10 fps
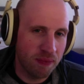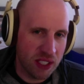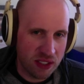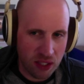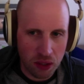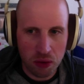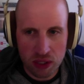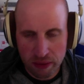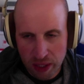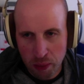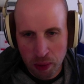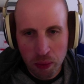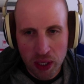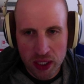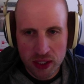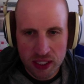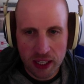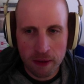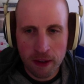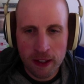This is a local development one instead.